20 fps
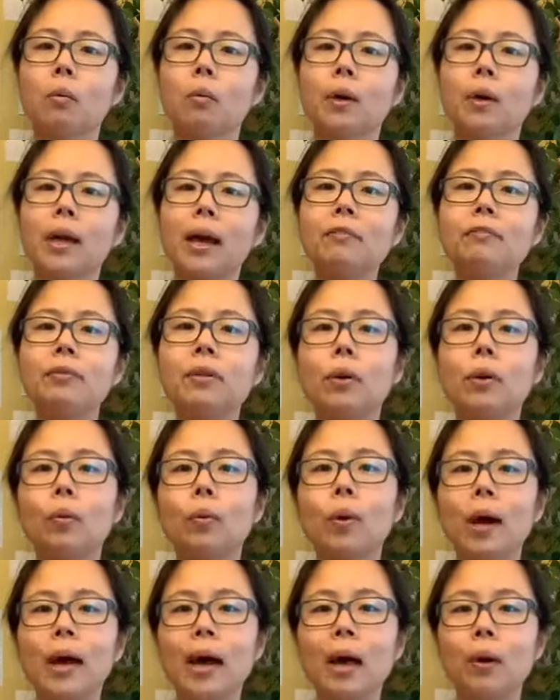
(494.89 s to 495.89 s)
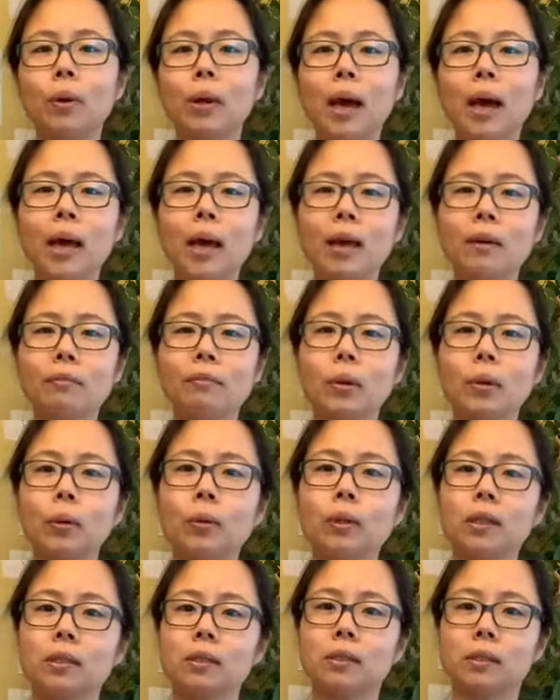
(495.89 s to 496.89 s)
What I have
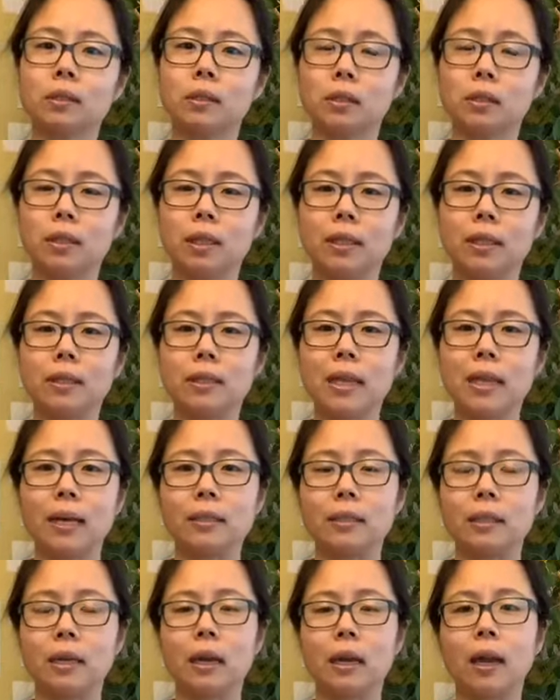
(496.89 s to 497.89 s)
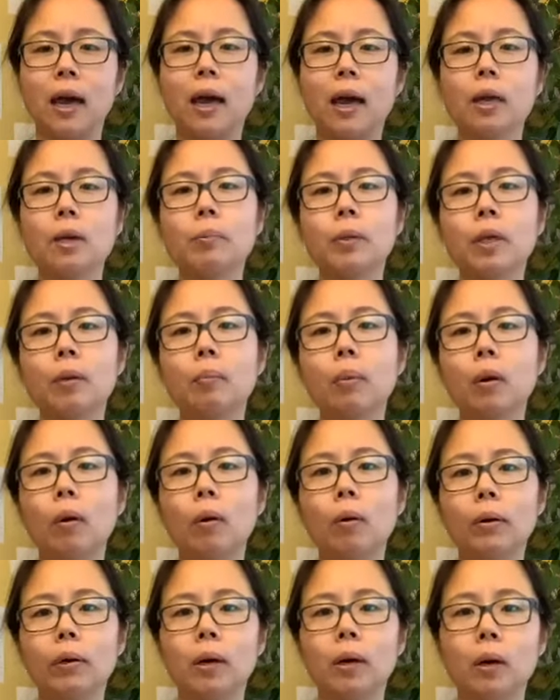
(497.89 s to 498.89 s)
noticed is that a lot of
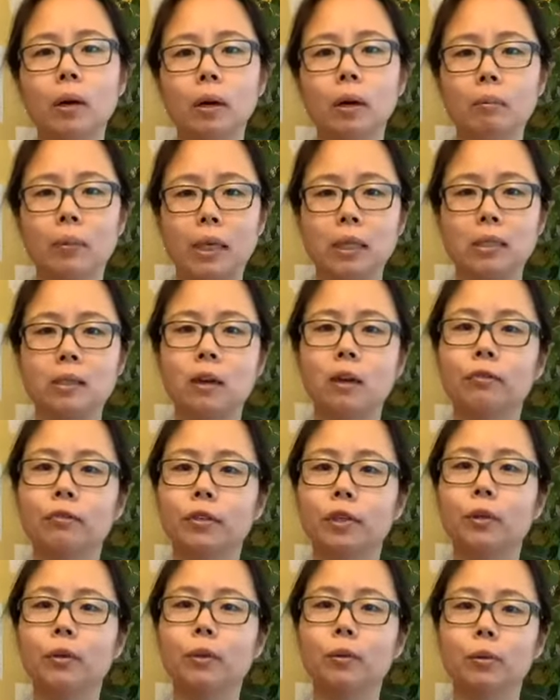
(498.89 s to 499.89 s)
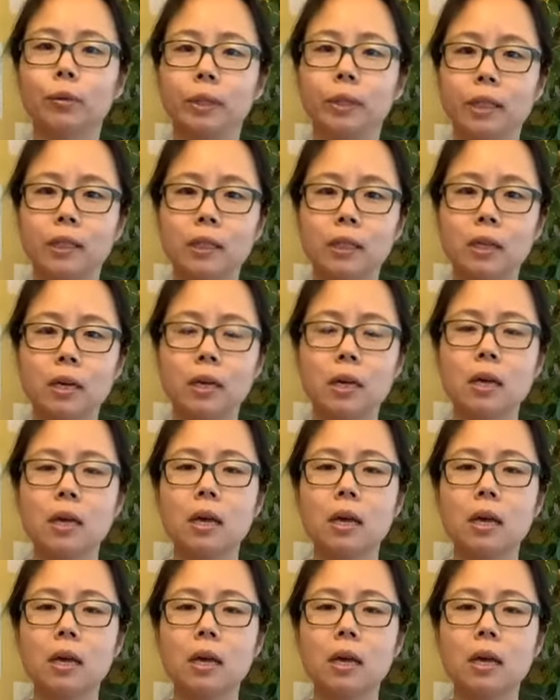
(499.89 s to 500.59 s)
people, myself included,